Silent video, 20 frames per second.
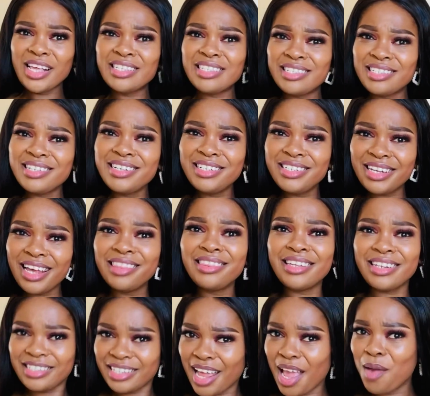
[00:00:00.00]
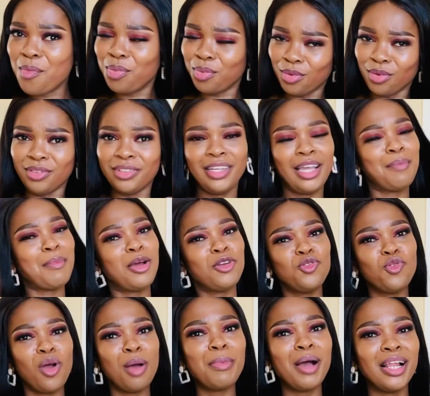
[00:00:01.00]
sit at the table
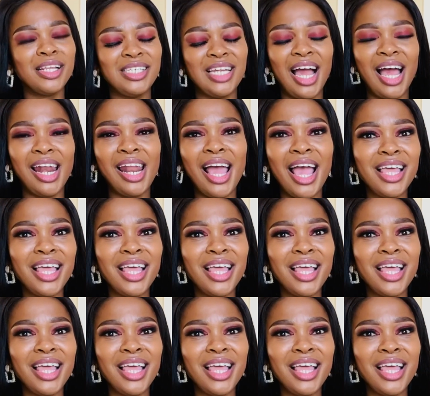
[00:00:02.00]
yabantu abadala,